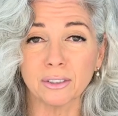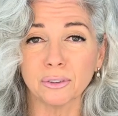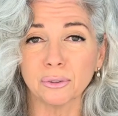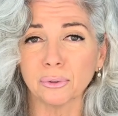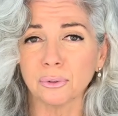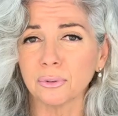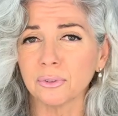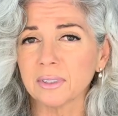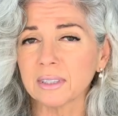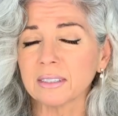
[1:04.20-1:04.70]
to
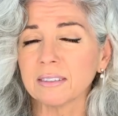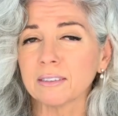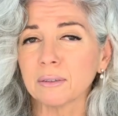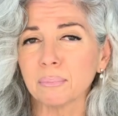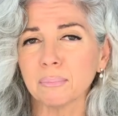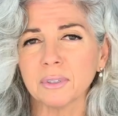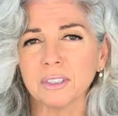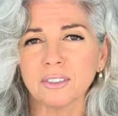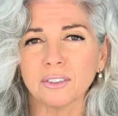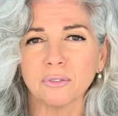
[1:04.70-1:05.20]
lose. The
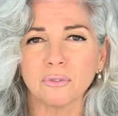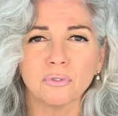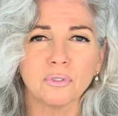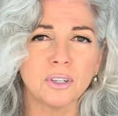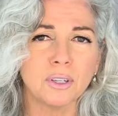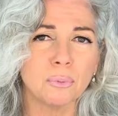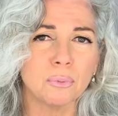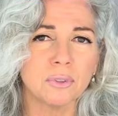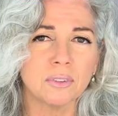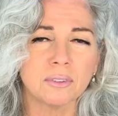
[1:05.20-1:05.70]
submission
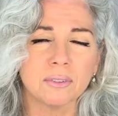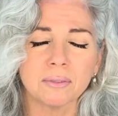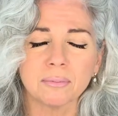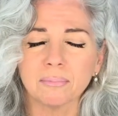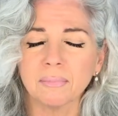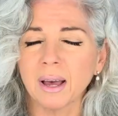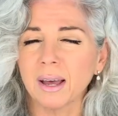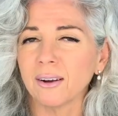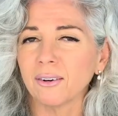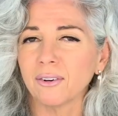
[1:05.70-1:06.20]
fee was,
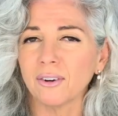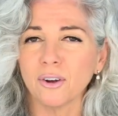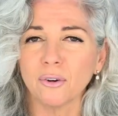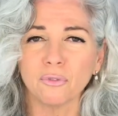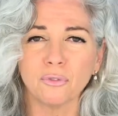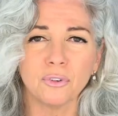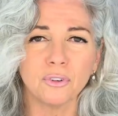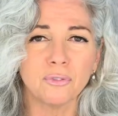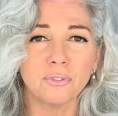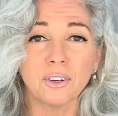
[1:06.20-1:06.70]
I don't know,
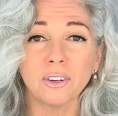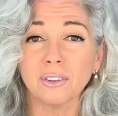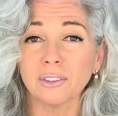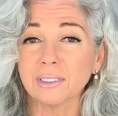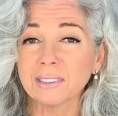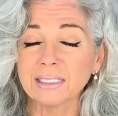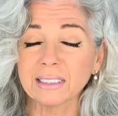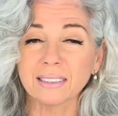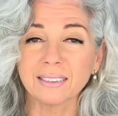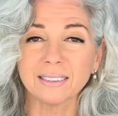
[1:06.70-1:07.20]
$50 or
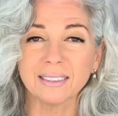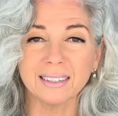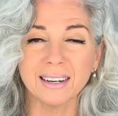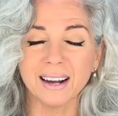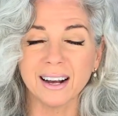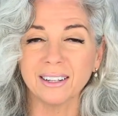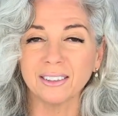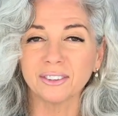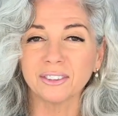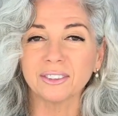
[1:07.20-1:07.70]

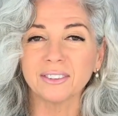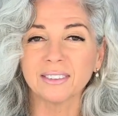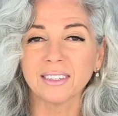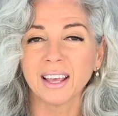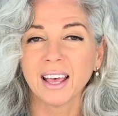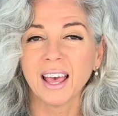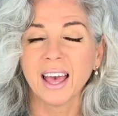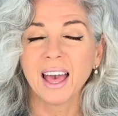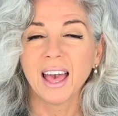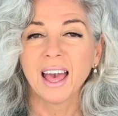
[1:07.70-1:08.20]
$60.
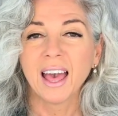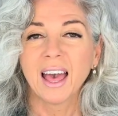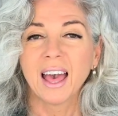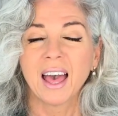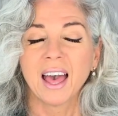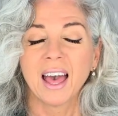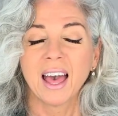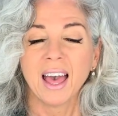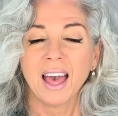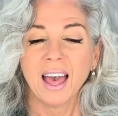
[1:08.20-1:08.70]

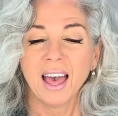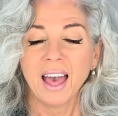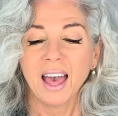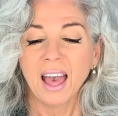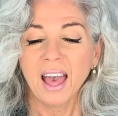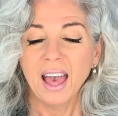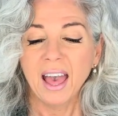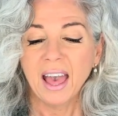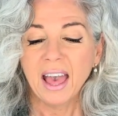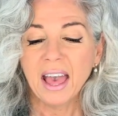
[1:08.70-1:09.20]

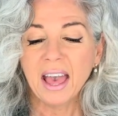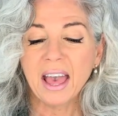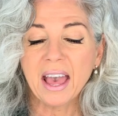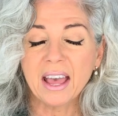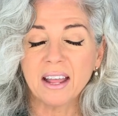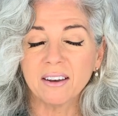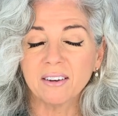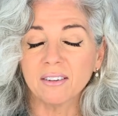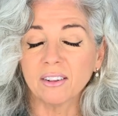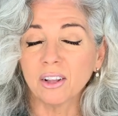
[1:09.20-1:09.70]

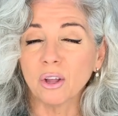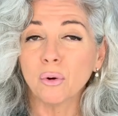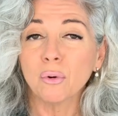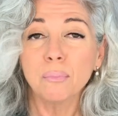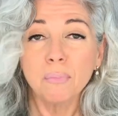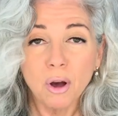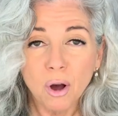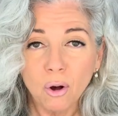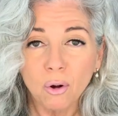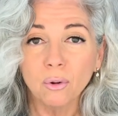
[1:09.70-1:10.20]
And lo
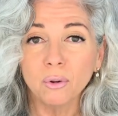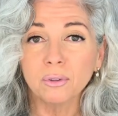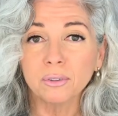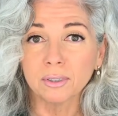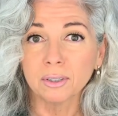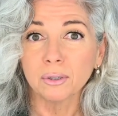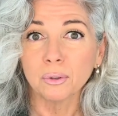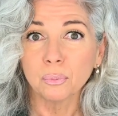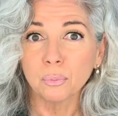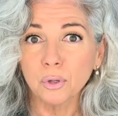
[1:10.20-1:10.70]
and
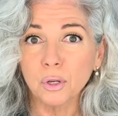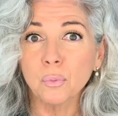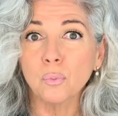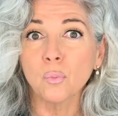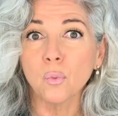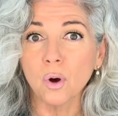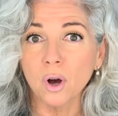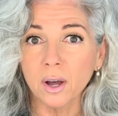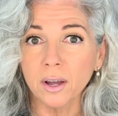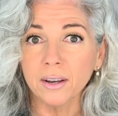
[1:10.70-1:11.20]
behold, we
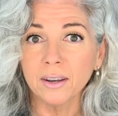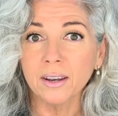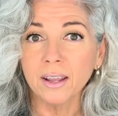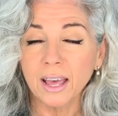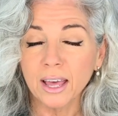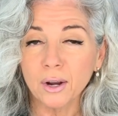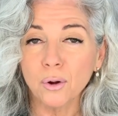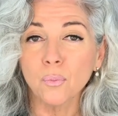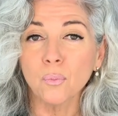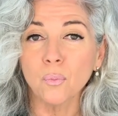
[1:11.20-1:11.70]
won
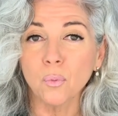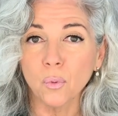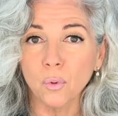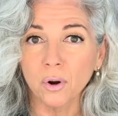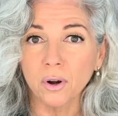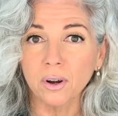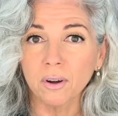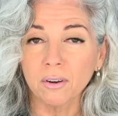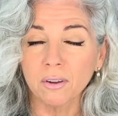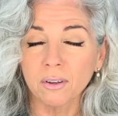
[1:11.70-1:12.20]
an
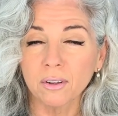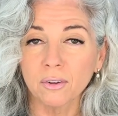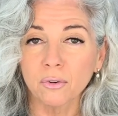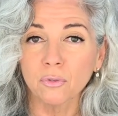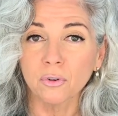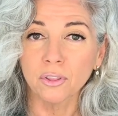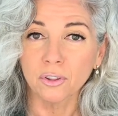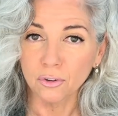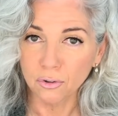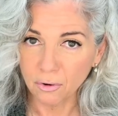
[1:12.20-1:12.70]
award
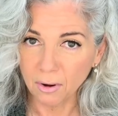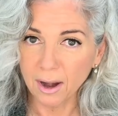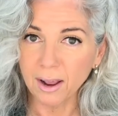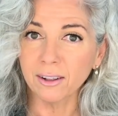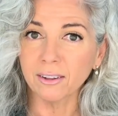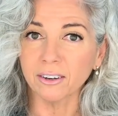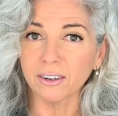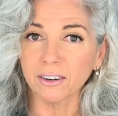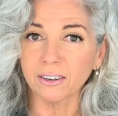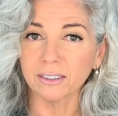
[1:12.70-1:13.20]
for the
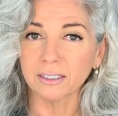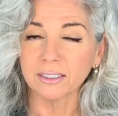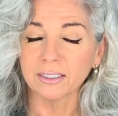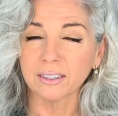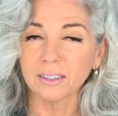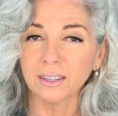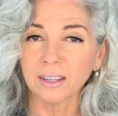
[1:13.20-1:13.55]
trailer.